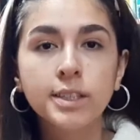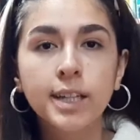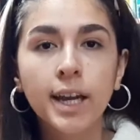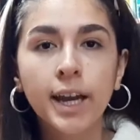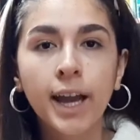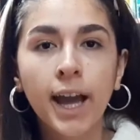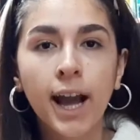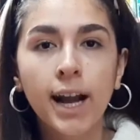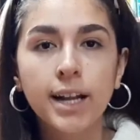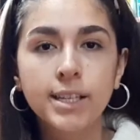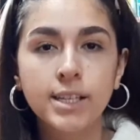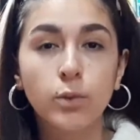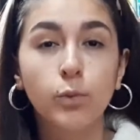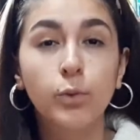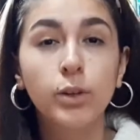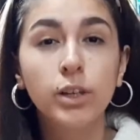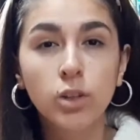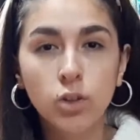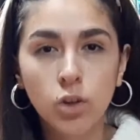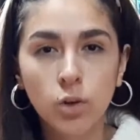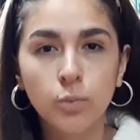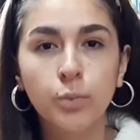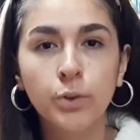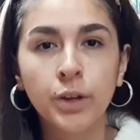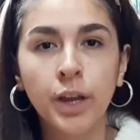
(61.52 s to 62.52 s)
I had a
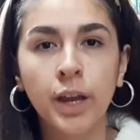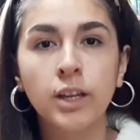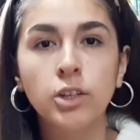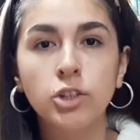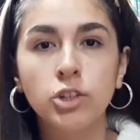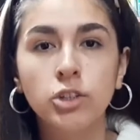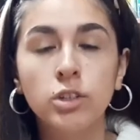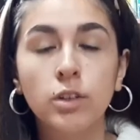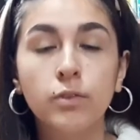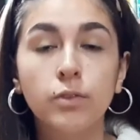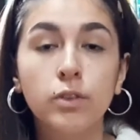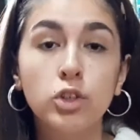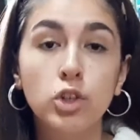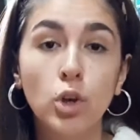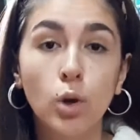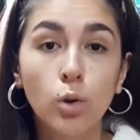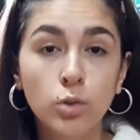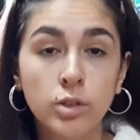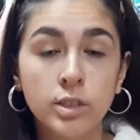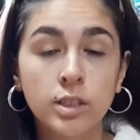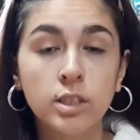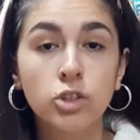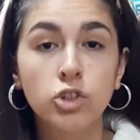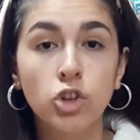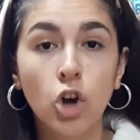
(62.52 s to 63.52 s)
real comprehension of the
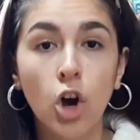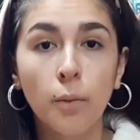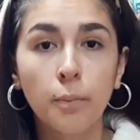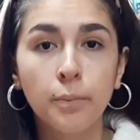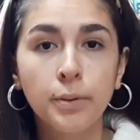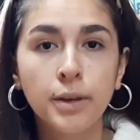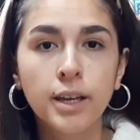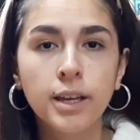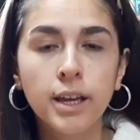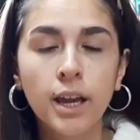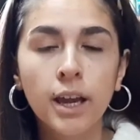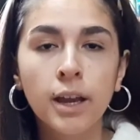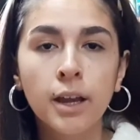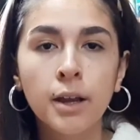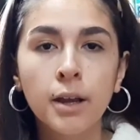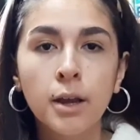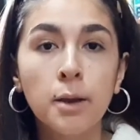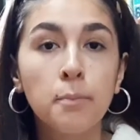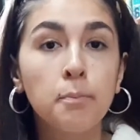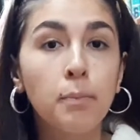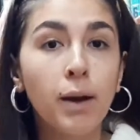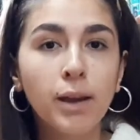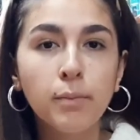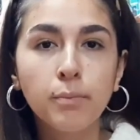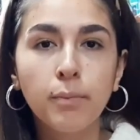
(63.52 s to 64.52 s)
chosen topic,
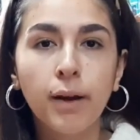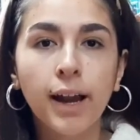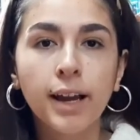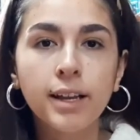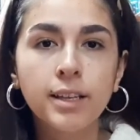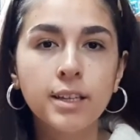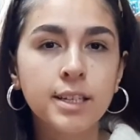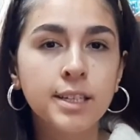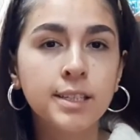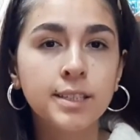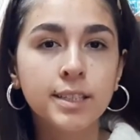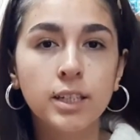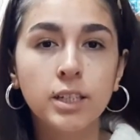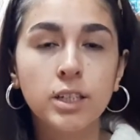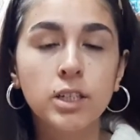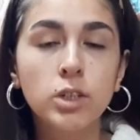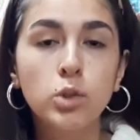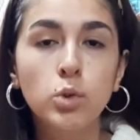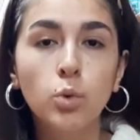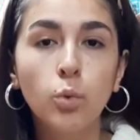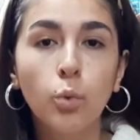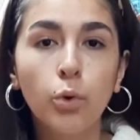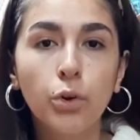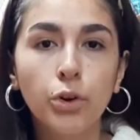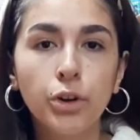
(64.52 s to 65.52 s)
my mind started
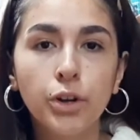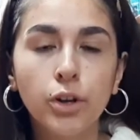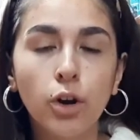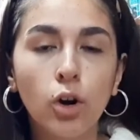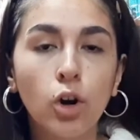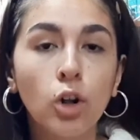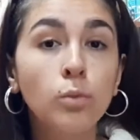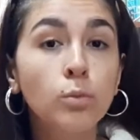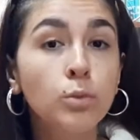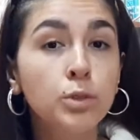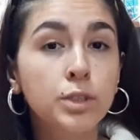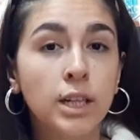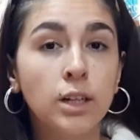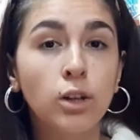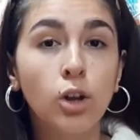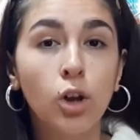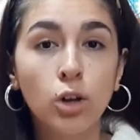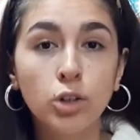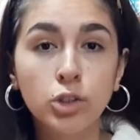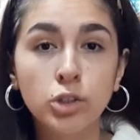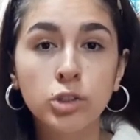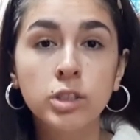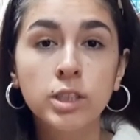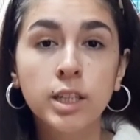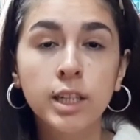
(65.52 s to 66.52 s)
to work almost
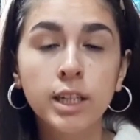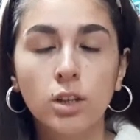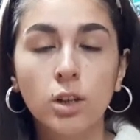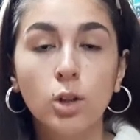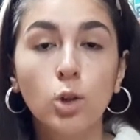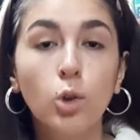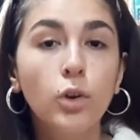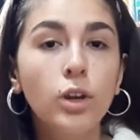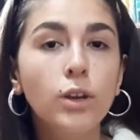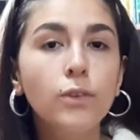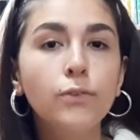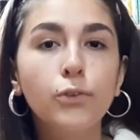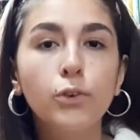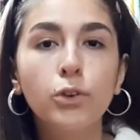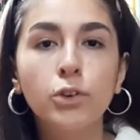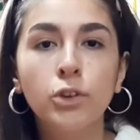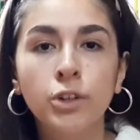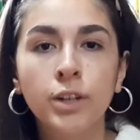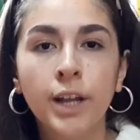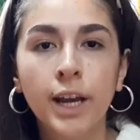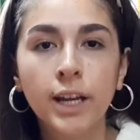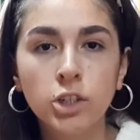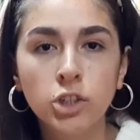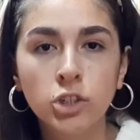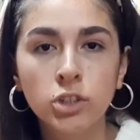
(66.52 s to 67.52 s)
unconsciously, looking for
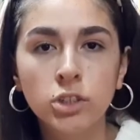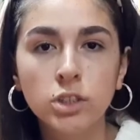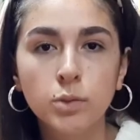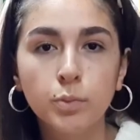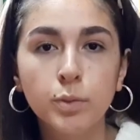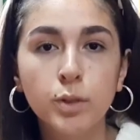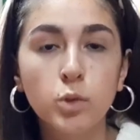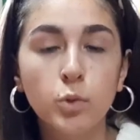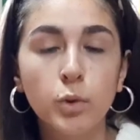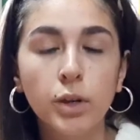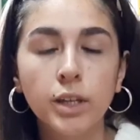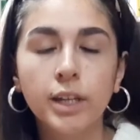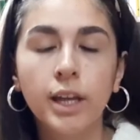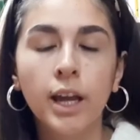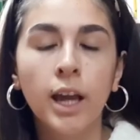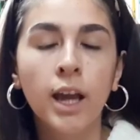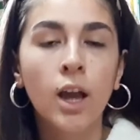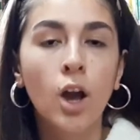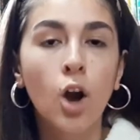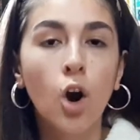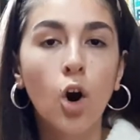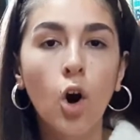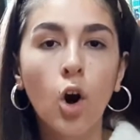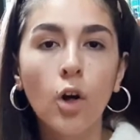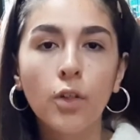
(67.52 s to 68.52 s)
connections between
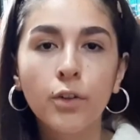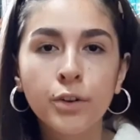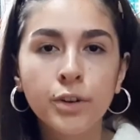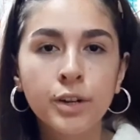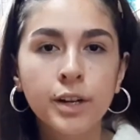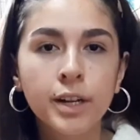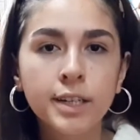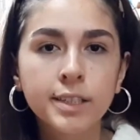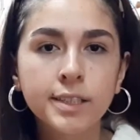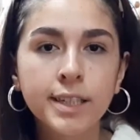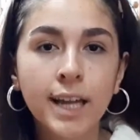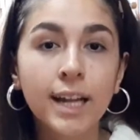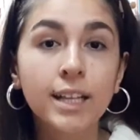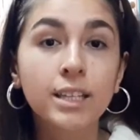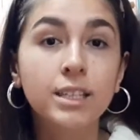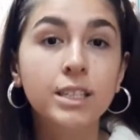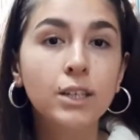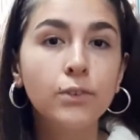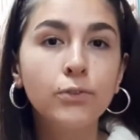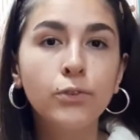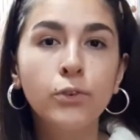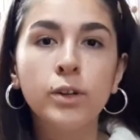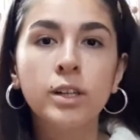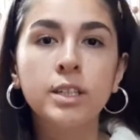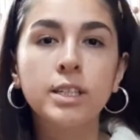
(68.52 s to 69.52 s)
otherness and
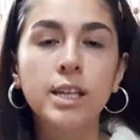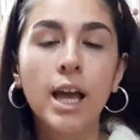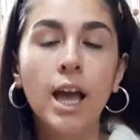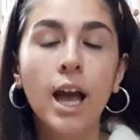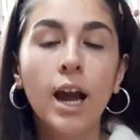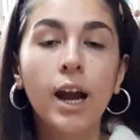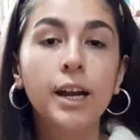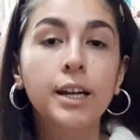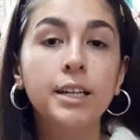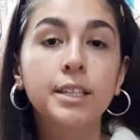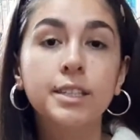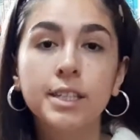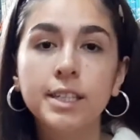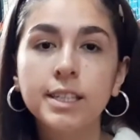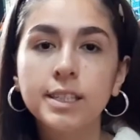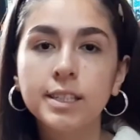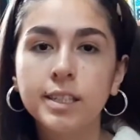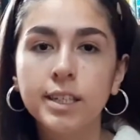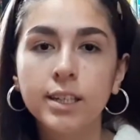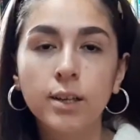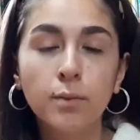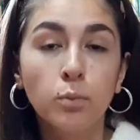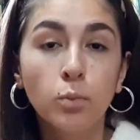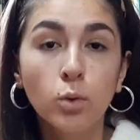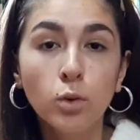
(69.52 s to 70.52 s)
different
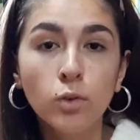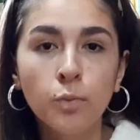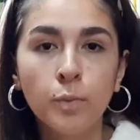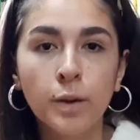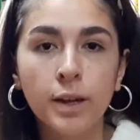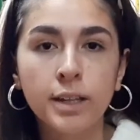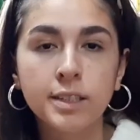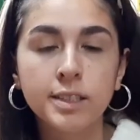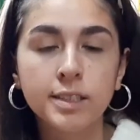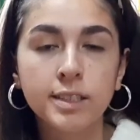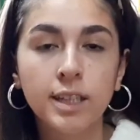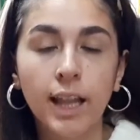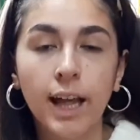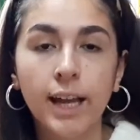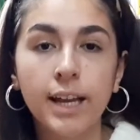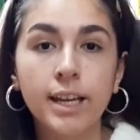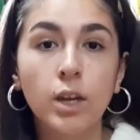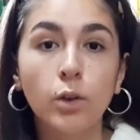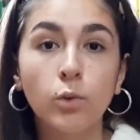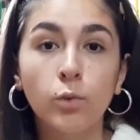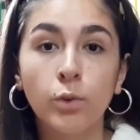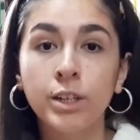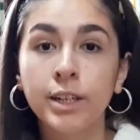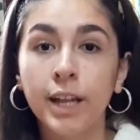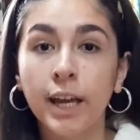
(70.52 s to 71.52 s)
artistic movements like
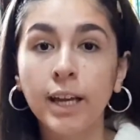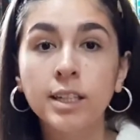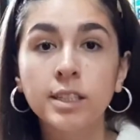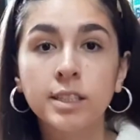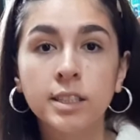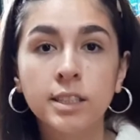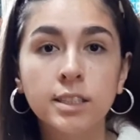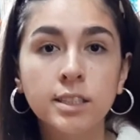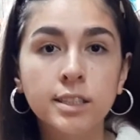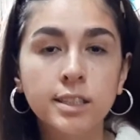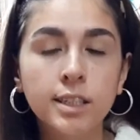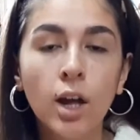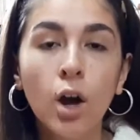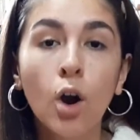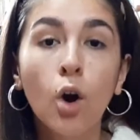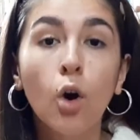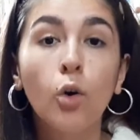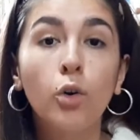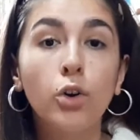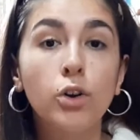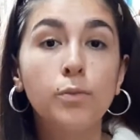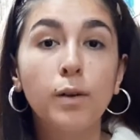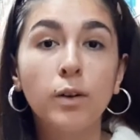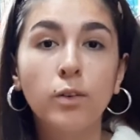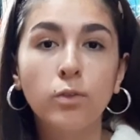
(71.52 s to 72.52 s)
Renaissance
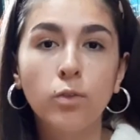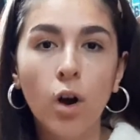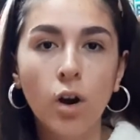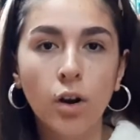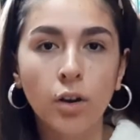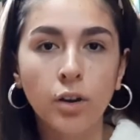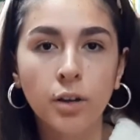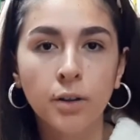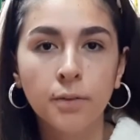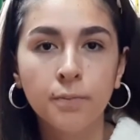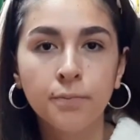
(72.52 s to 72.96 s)
or Baroque,